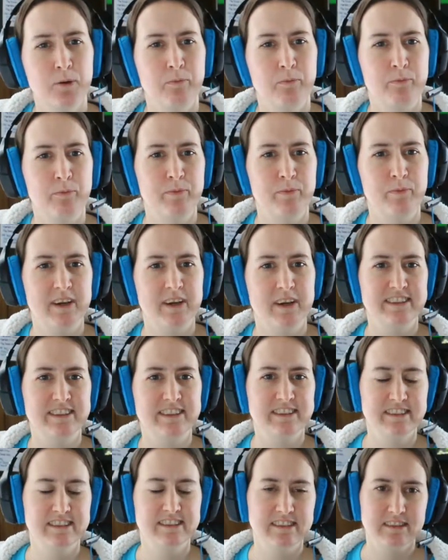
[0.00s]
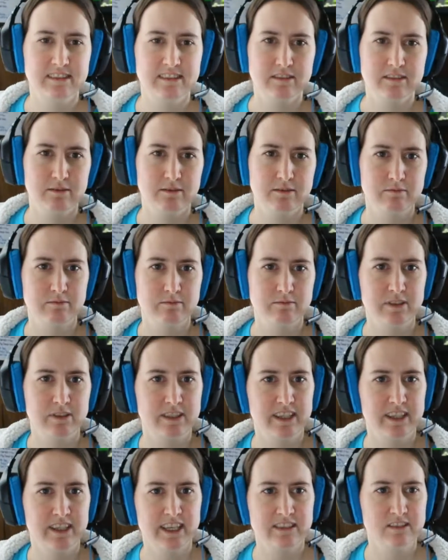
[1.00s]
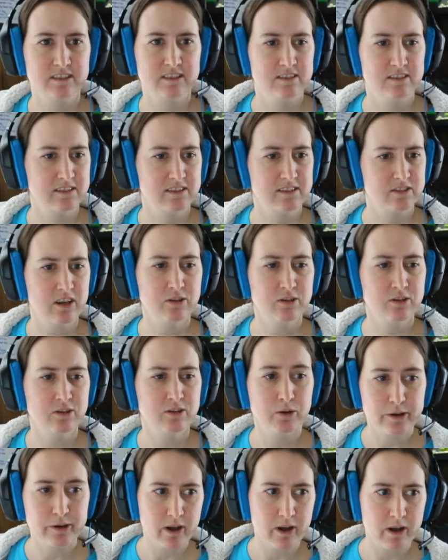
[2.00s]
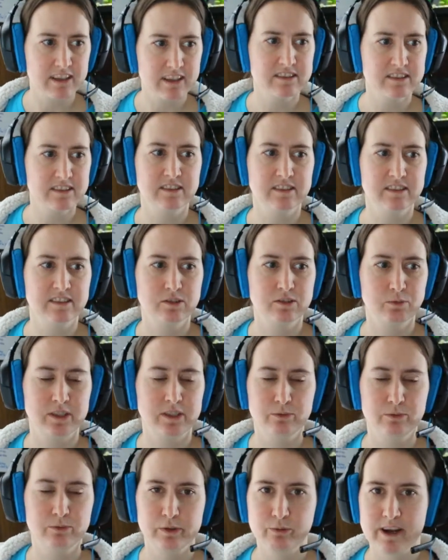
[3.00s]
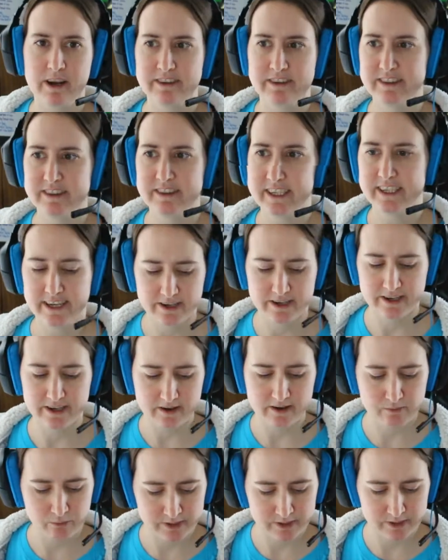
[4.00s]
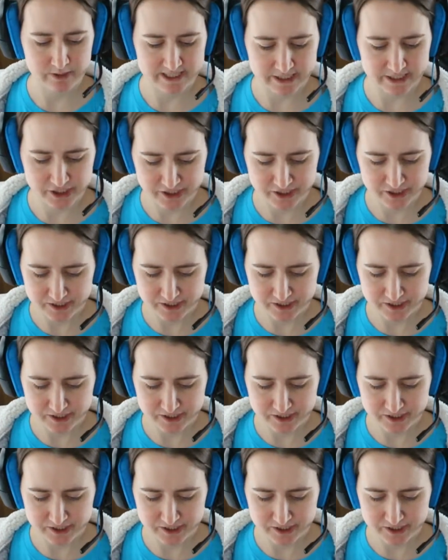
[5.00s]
But yeah, it's all going well since we rewired the air, which